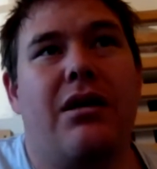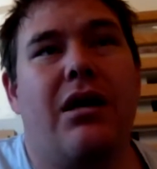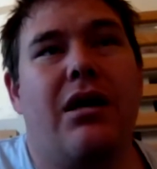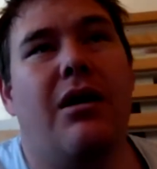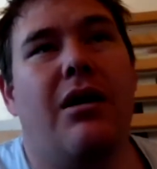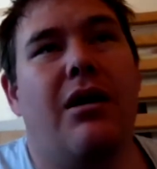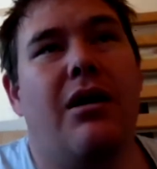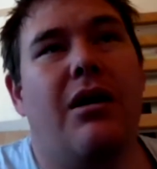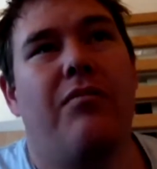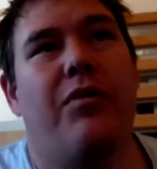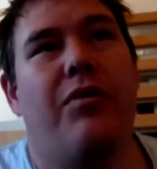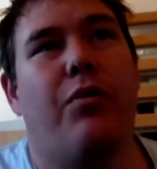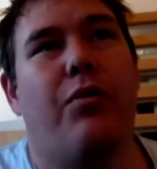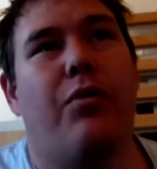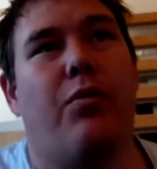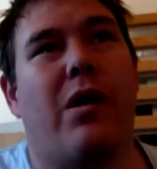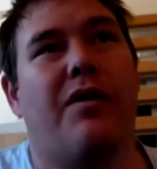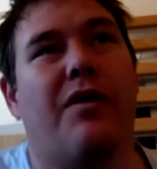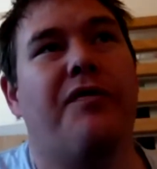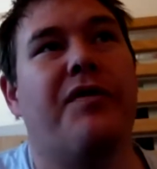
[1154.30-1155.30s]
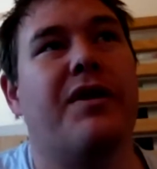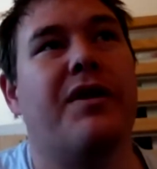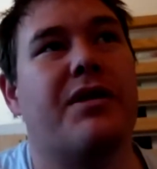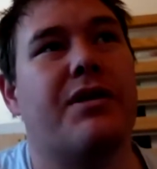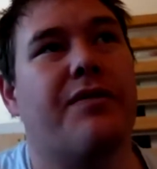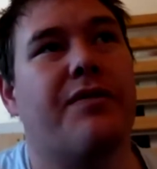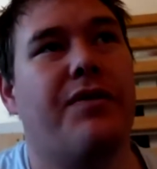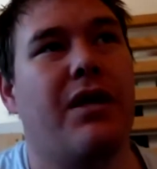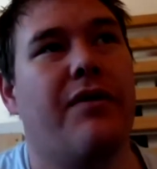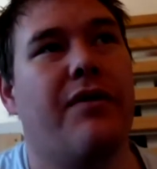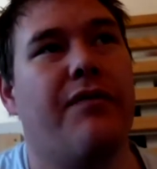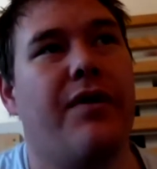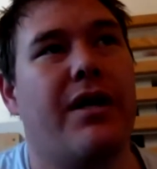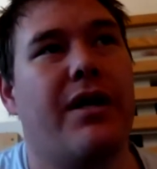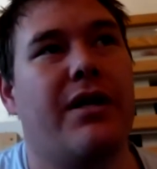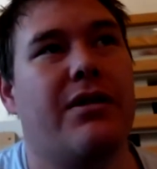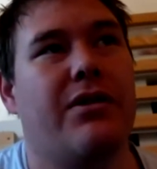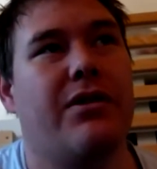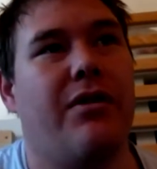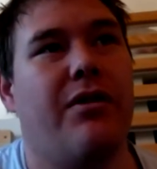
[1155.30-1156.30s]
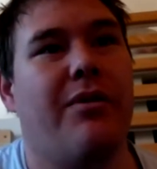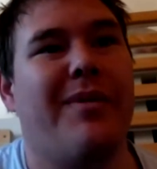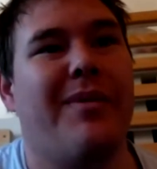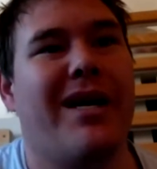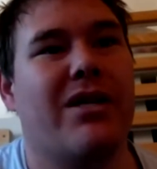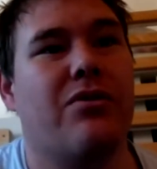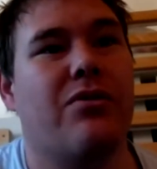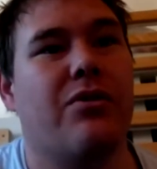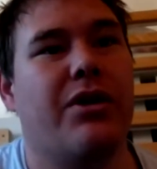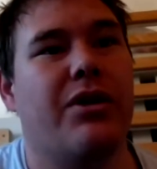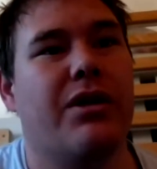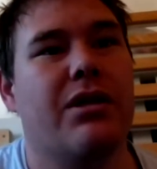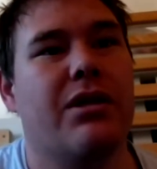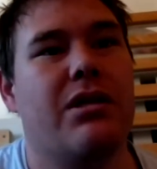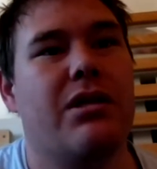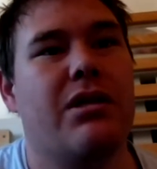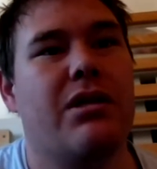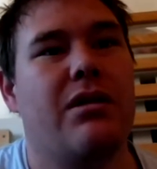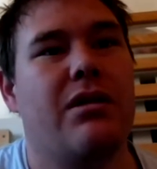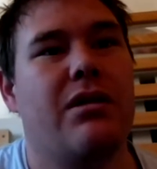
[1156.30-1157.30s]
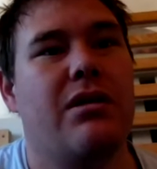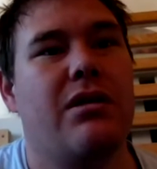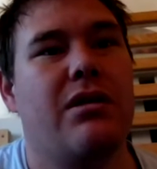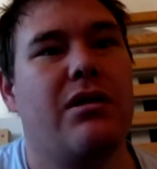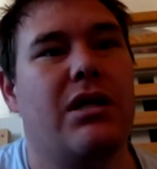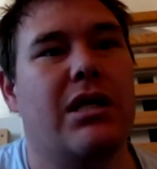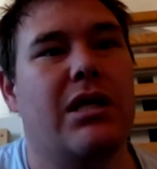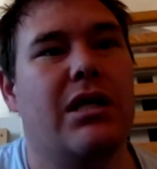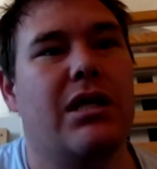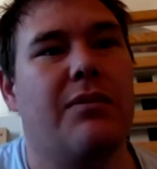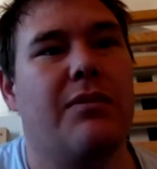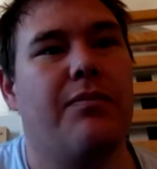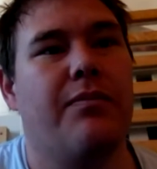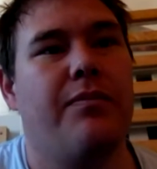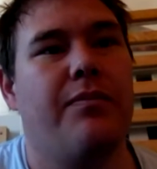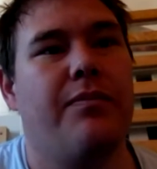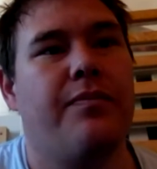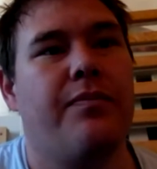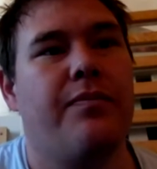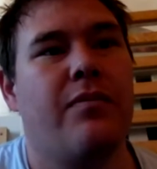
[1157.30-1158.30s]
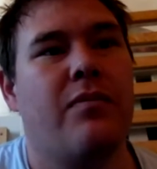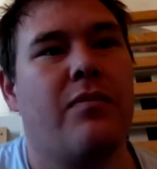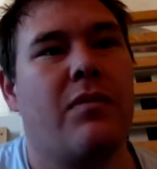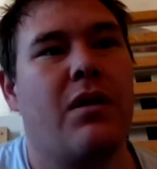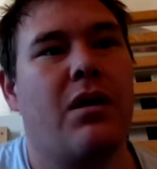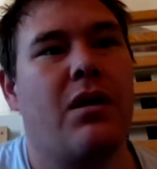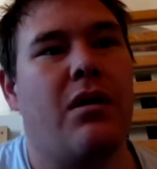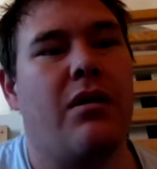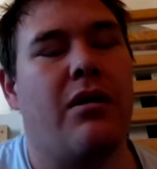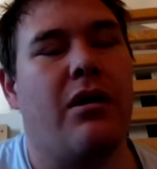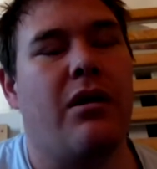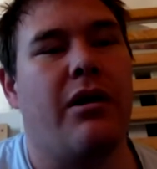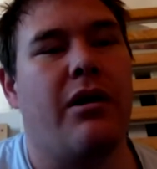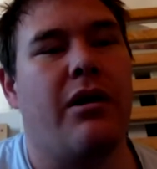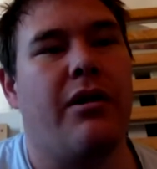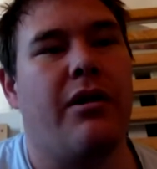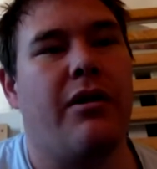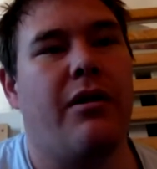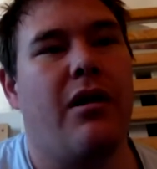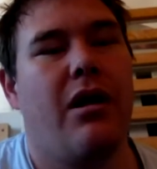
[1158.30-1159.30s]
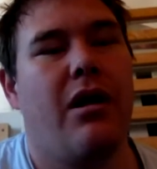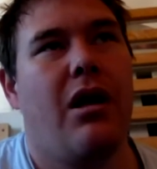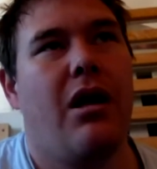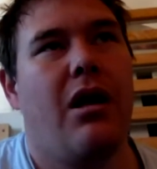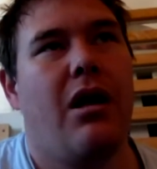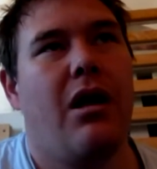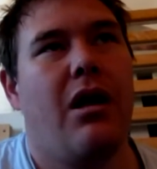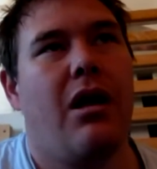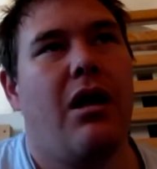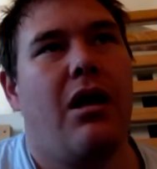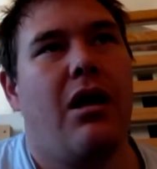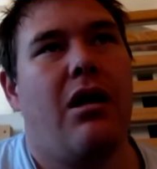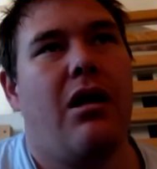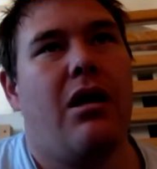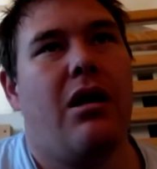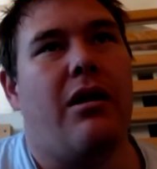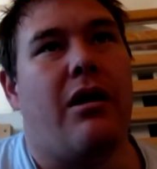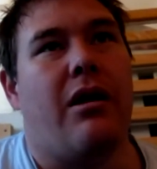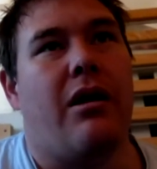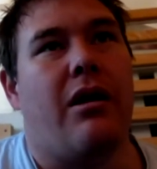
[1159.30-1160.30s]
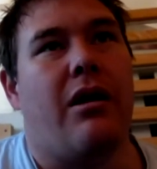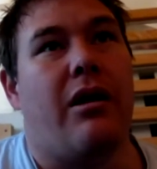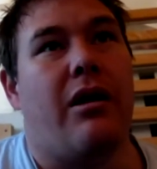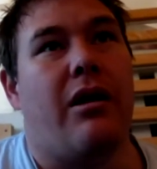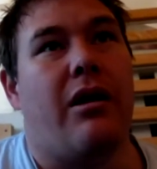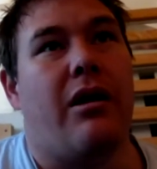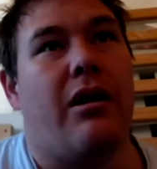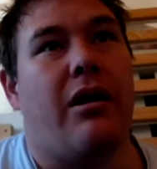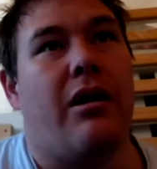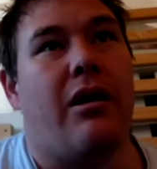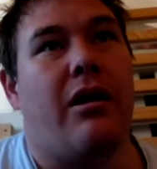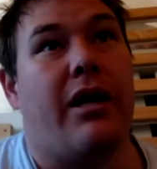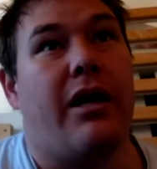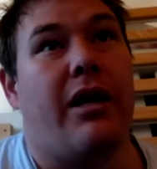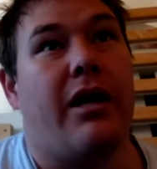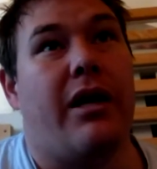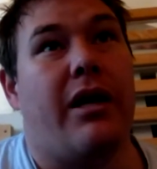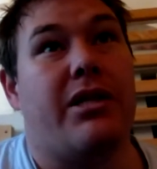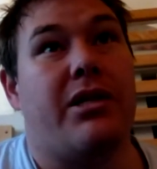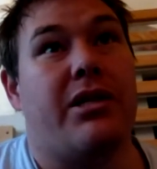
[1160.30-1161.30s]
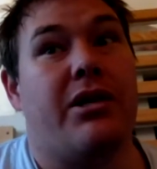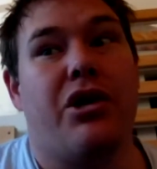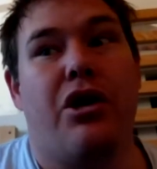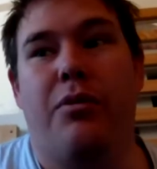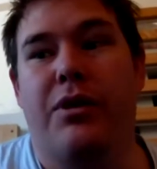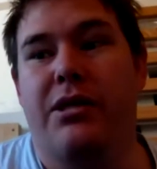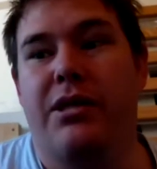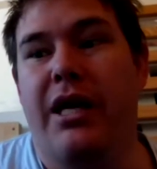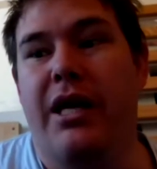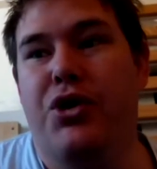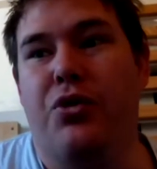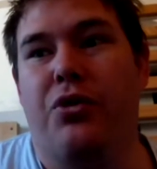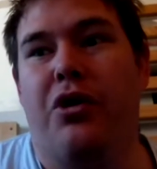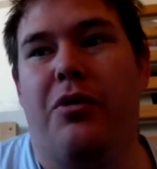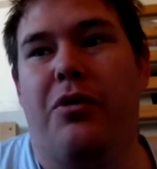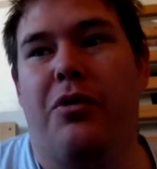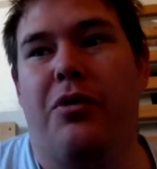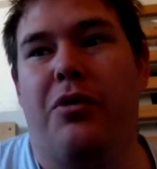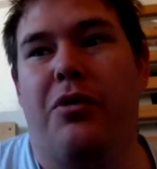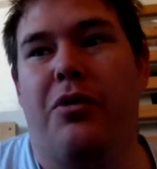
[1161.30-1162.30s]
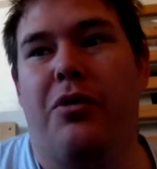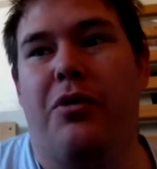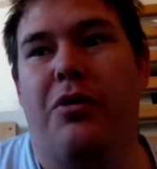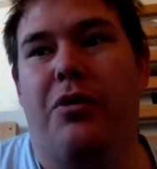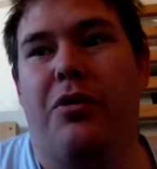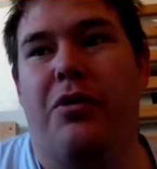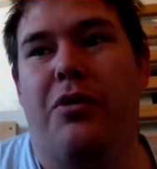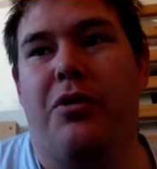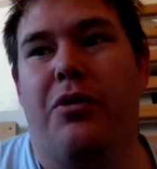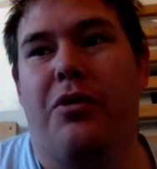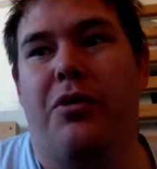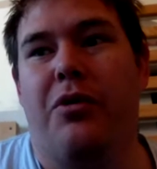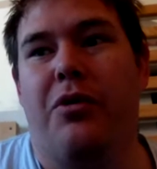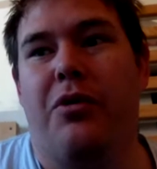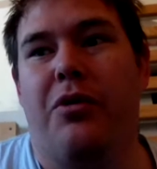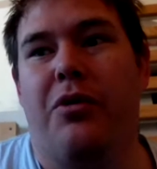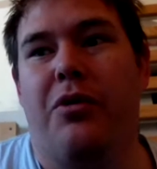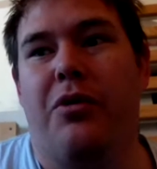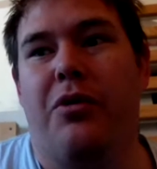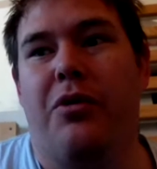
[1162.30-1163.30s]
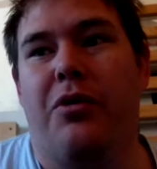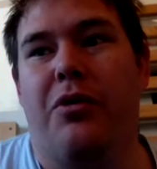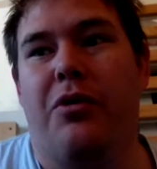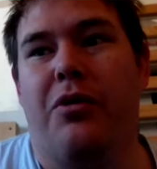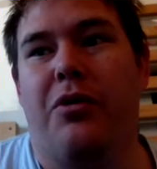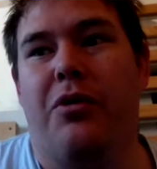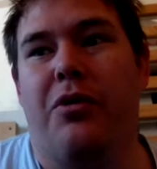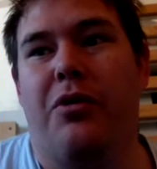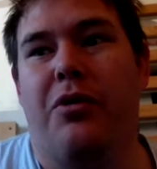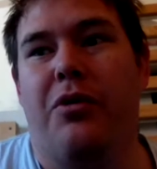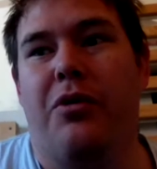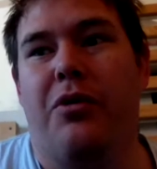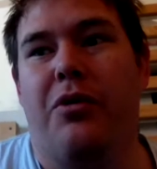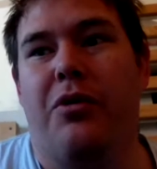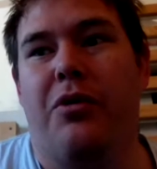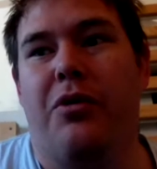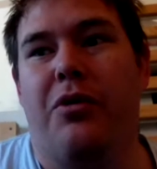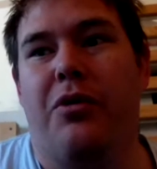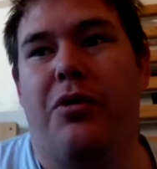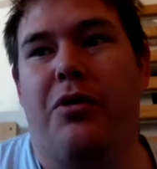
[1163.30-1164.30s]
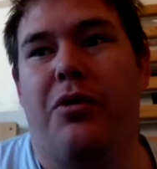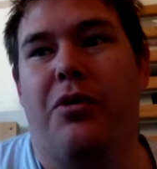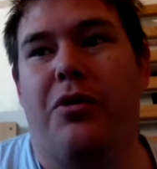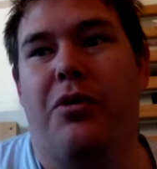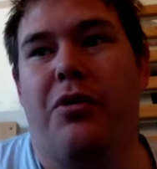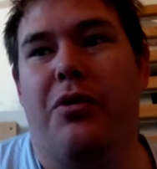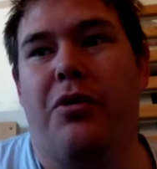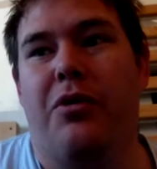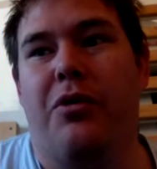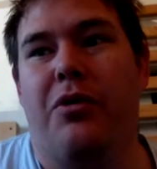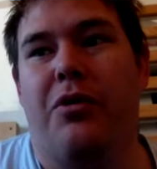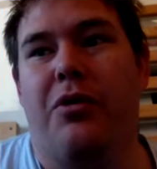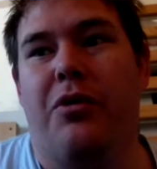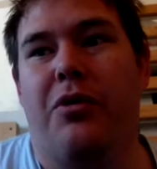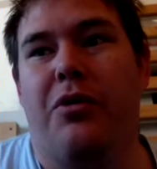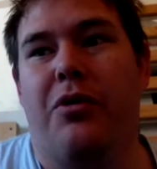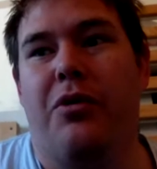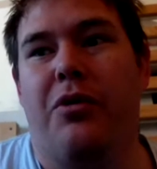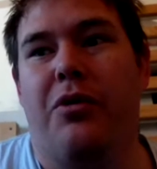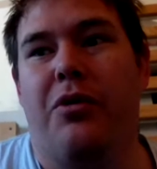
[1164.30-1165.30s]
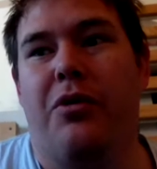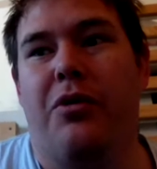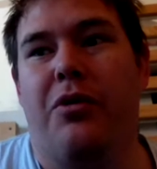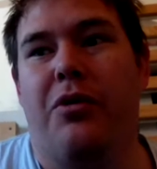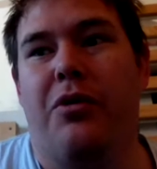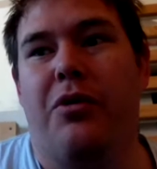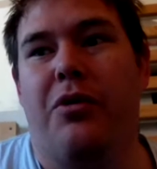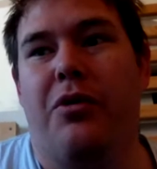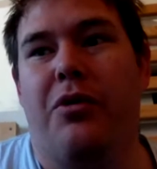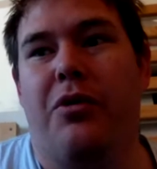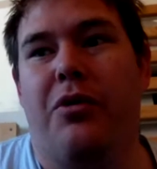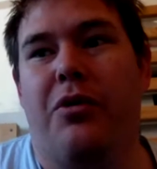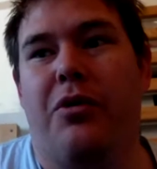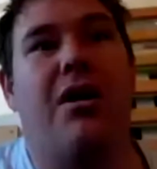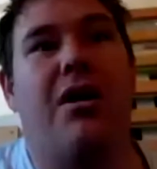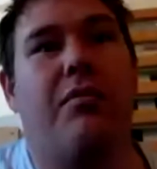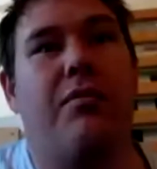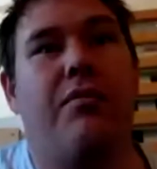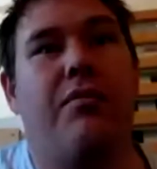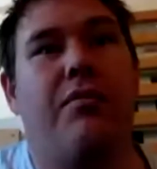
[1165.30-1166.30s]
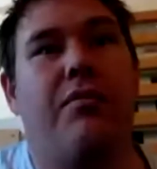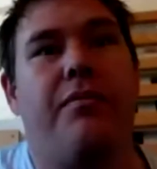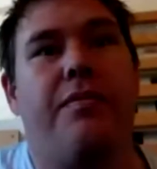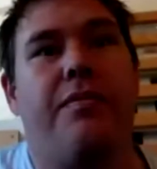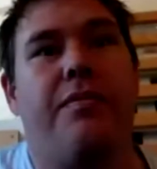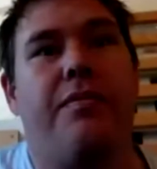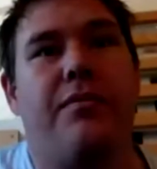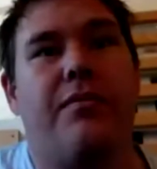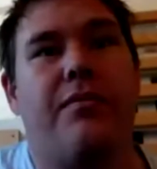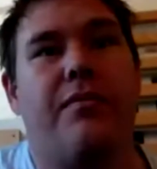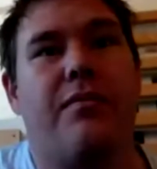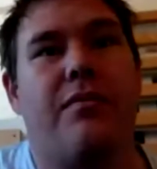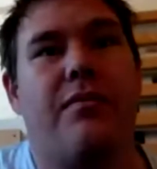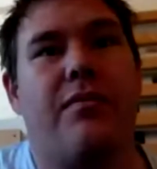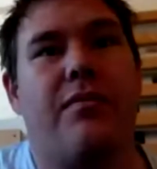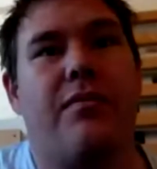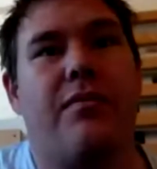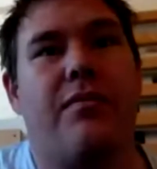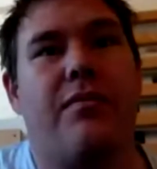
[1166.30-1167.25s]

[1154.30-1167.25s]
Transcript: um, the relevance of the event to a mass audience, that I guess determines niche or not. But you can't say Facebook is niche when um,